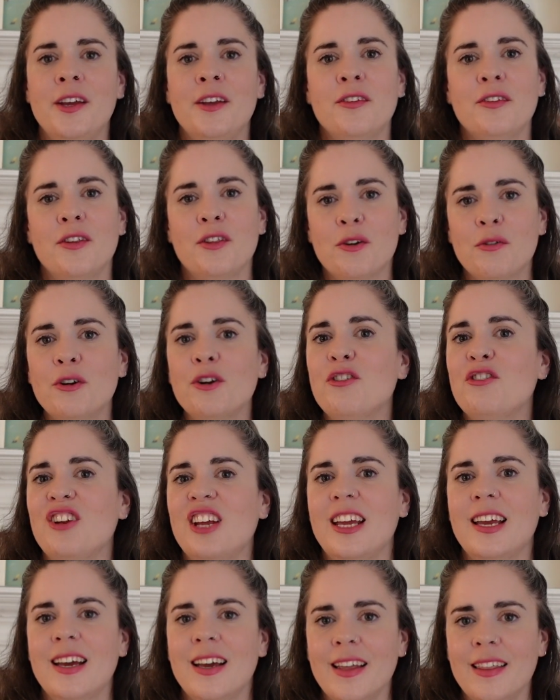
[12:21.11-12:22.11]
So the
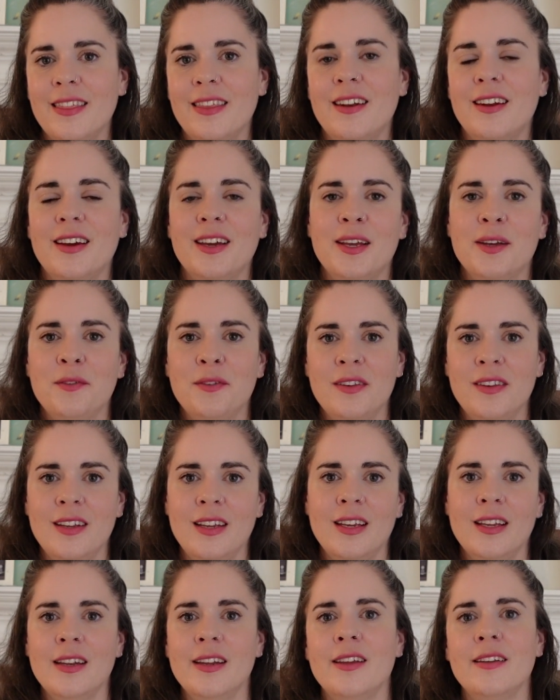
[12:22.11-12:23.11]
crochet hat that I have
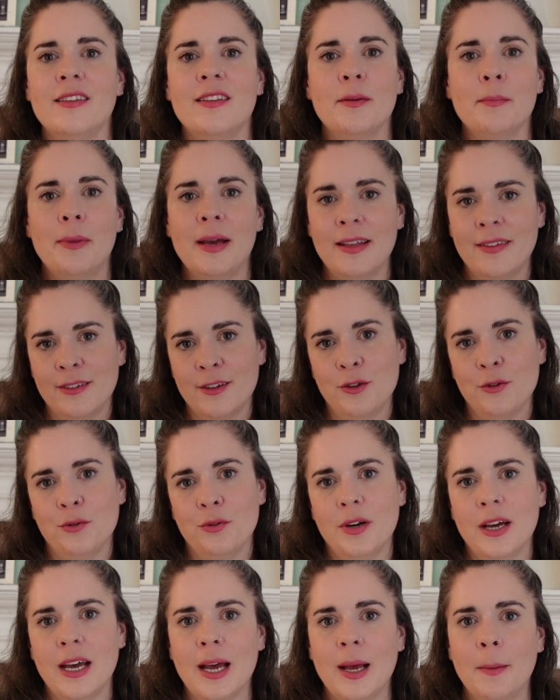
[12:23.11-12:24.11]
seen is the
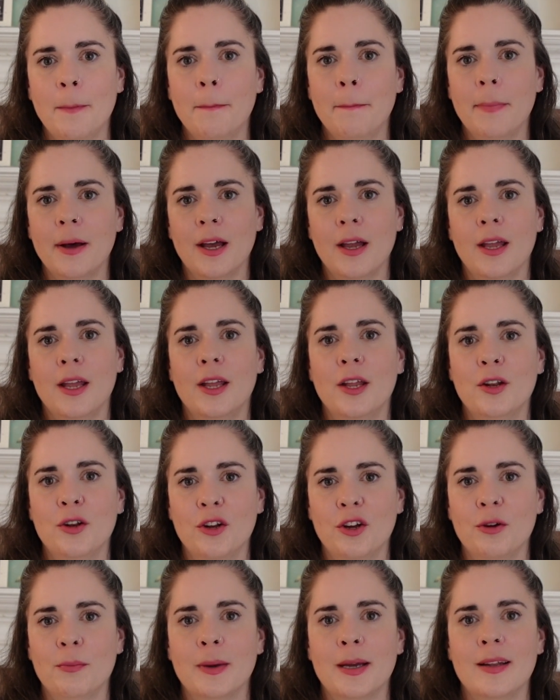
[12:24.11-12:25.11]
Pescador Hat by
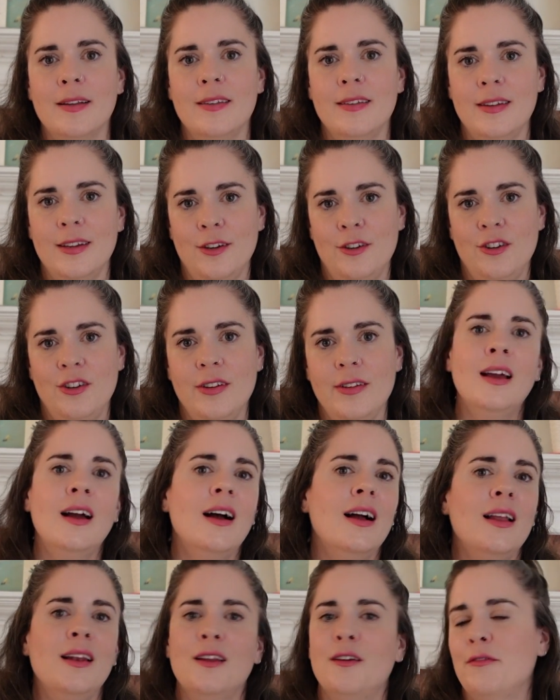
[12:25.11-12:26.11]
Nomad Stitches.
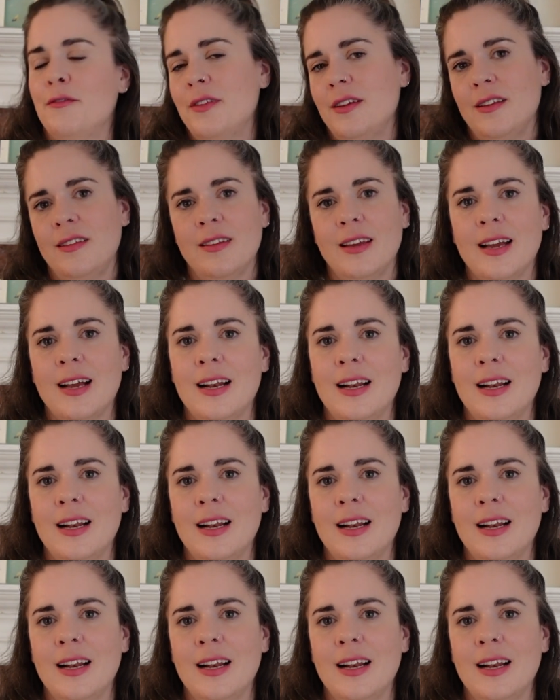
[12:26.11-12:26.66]
I love this like